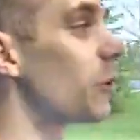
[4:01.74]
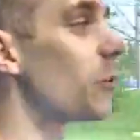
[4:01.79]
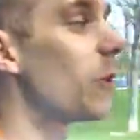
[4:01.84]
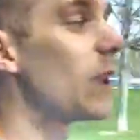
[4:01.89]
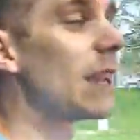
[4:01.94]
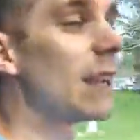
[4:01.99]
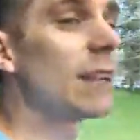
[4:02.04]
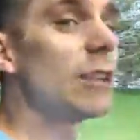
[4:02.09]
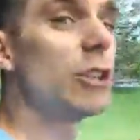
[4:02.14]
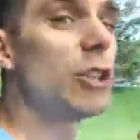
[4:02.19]
so
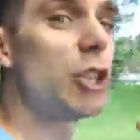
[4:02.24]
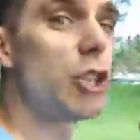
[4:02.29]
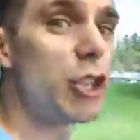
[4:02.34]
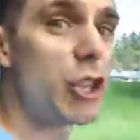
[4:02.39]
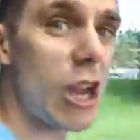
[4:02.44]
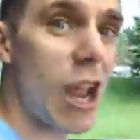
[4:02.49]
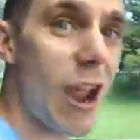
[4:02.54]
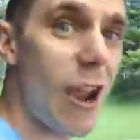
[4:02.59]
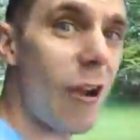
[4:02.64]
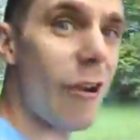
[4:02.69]
that we can
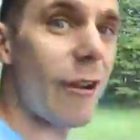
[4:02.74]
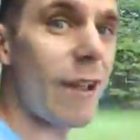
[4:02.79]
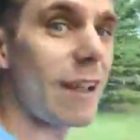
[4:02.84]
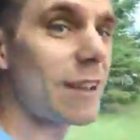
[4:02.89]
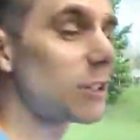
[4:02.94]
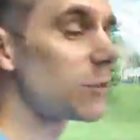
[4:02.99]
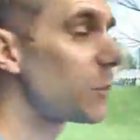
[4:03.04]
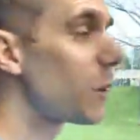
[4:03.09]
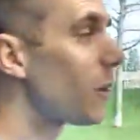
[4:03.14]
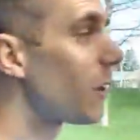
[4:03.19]

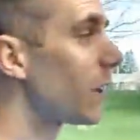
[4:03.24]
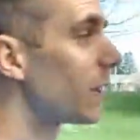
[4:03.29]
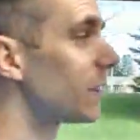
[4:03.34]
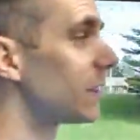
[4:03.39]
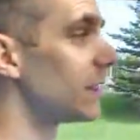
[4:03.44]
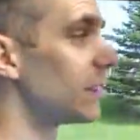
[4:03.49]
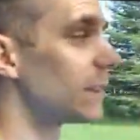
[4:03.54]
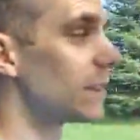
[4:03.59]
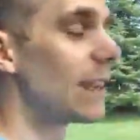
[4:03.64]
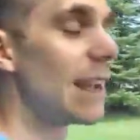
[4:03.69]
share
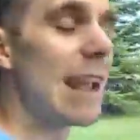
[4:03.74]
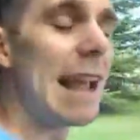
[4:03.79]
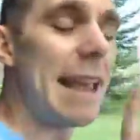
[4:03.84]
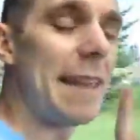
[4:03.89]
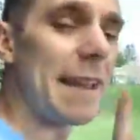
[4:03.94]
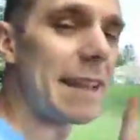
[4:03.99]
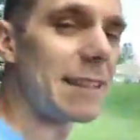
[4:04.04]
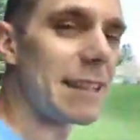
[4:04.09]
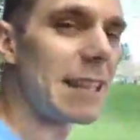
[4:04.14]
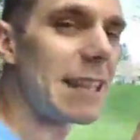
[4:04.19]
experiences.
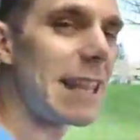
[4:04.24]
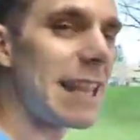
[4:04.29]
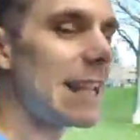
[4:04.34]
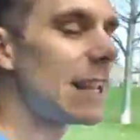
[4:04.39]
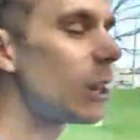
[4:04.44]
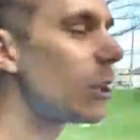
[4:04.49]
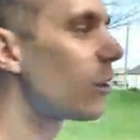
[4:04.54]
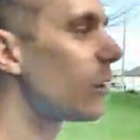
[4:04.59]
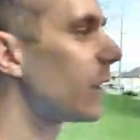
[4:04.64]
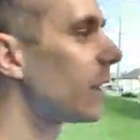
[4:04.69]
That's a
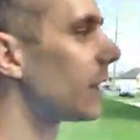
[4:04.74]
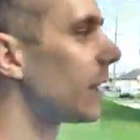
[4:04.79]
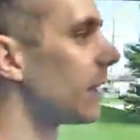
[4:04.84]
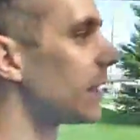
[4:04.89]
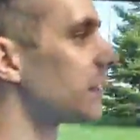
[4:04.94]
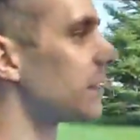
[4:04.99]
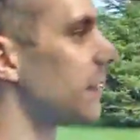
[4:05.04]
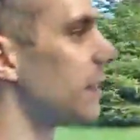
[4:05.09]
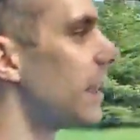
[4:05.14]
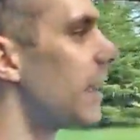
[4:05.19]
key
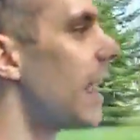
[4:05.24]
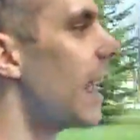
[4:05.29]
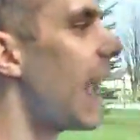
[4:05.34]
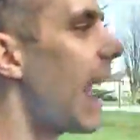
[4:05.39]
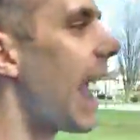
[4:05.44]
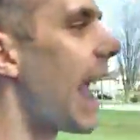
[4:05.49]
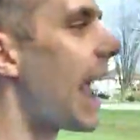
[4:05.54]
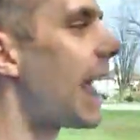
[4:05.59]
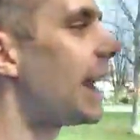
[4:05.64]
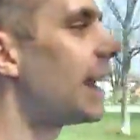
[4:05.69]
learning lesson.
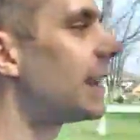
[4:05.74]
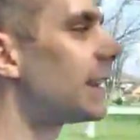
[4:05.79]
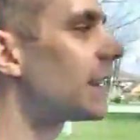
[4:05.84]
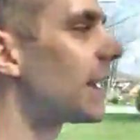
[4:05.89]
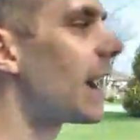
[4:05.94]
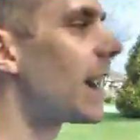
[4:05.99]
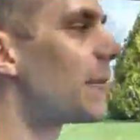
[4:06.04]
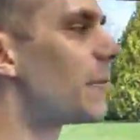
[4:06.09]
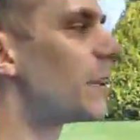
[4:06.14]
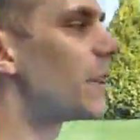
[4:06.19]

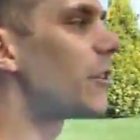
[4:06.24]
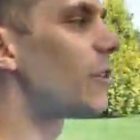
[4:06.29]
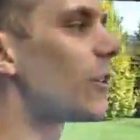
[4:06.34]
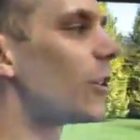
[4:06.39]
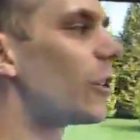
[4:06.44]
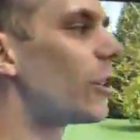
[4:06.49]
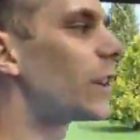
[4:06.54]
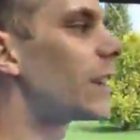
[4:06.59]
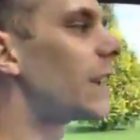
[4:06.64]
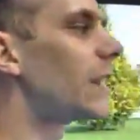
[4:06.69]
Anytime
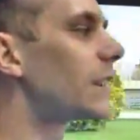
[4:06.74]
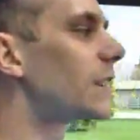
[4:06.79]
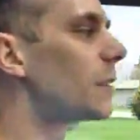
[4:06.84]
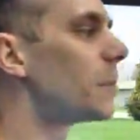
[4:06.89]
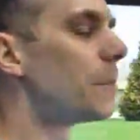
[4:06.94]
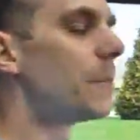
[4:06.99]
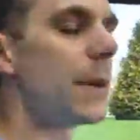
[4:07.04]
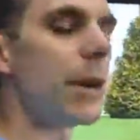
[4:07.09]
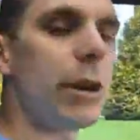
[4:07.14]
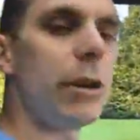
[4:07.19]
that you're
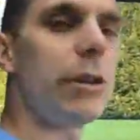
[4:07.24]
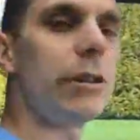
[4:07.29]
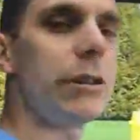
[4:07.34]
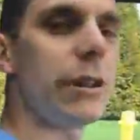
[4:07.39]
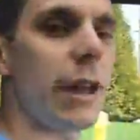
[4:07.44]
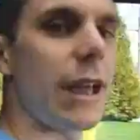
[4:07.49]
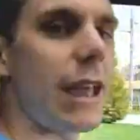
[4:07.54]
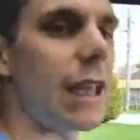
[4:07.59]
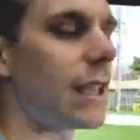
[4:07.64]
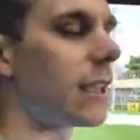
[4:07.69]
looking to
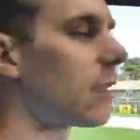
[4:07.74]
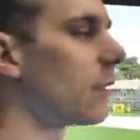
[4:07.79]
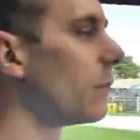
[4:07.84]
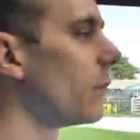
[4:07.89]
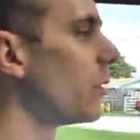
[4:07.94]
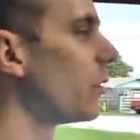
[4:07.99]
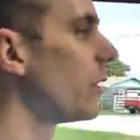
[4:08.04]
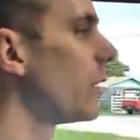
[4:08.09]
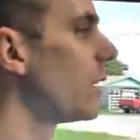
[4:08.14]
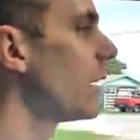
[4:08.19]
build a
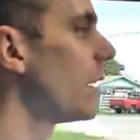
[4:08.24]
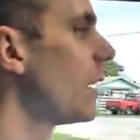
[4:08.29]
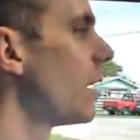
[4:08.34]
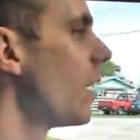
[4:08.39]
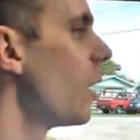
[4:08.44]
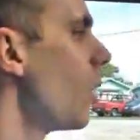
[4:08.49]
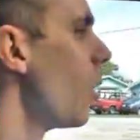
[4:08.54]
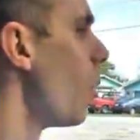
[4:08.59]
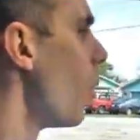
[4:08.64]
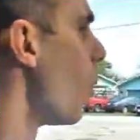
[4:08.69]

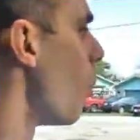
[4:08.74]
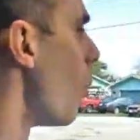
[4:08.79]
community,